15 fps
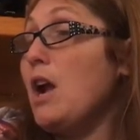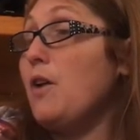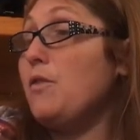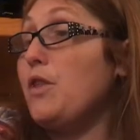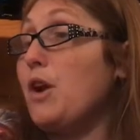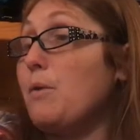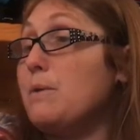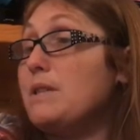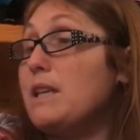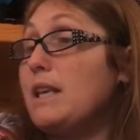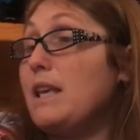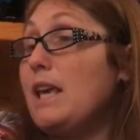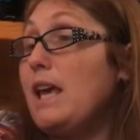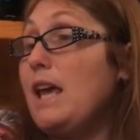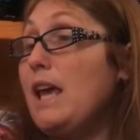there was a
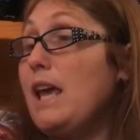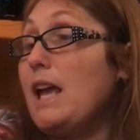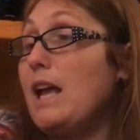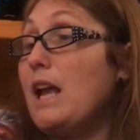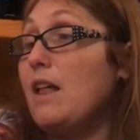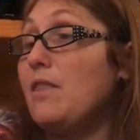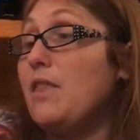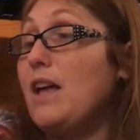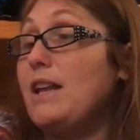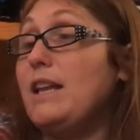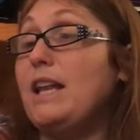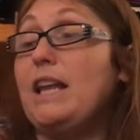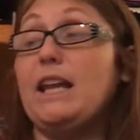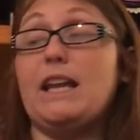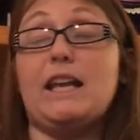king that
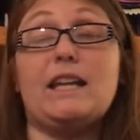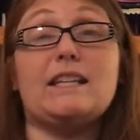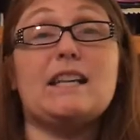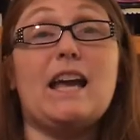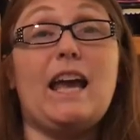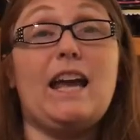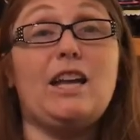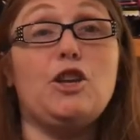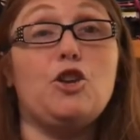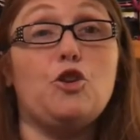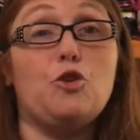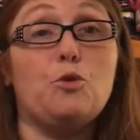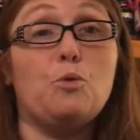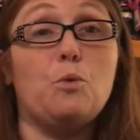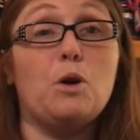needed a
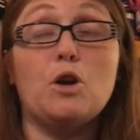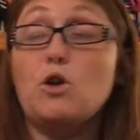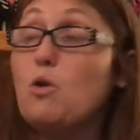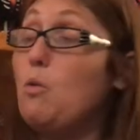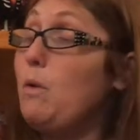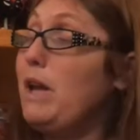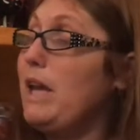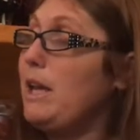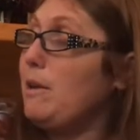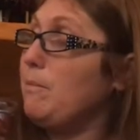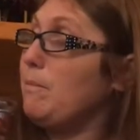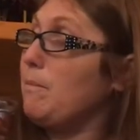new queen.